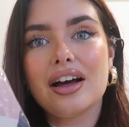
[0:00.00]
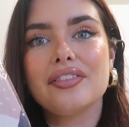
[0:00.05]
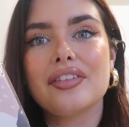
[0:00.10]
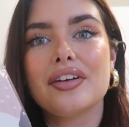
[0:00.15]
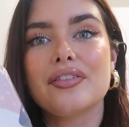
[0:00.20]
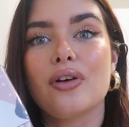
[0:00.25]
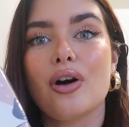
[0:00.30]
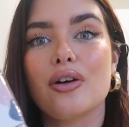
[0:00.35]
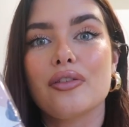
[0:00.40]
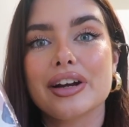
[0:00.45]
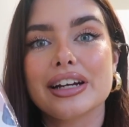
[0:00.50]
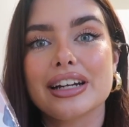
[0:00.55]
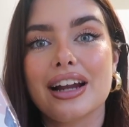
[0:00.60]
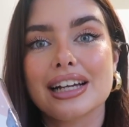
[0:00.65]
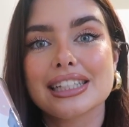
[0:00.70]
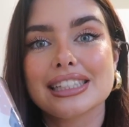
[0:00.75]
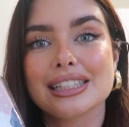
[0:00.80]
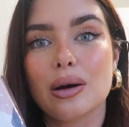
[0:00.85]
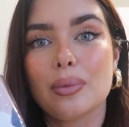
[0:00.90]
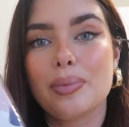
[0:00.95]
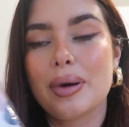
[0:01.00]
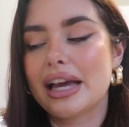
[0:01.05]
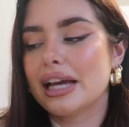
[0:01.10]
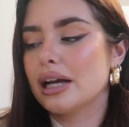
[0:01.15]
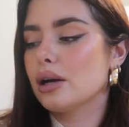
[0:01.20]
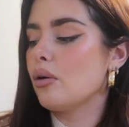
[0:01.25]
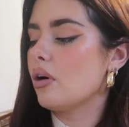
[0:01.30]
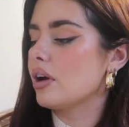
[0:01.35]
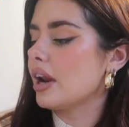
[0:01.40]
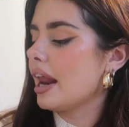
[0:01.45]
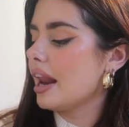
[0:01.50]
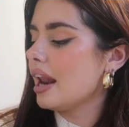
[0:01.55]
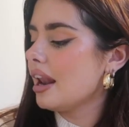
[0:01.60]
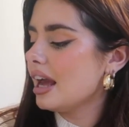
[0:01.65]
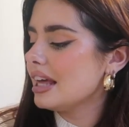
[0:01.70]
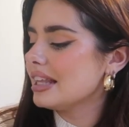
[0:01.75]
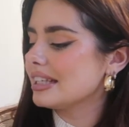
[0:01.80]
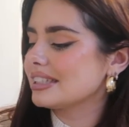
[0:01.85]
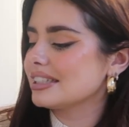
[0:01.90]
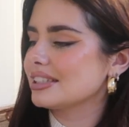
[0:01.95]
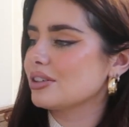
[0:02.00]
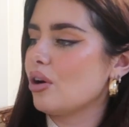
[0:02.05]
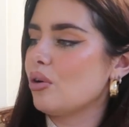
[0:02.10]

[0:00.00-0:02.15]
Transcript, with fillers: They've got a really nice little pink one. And I like this because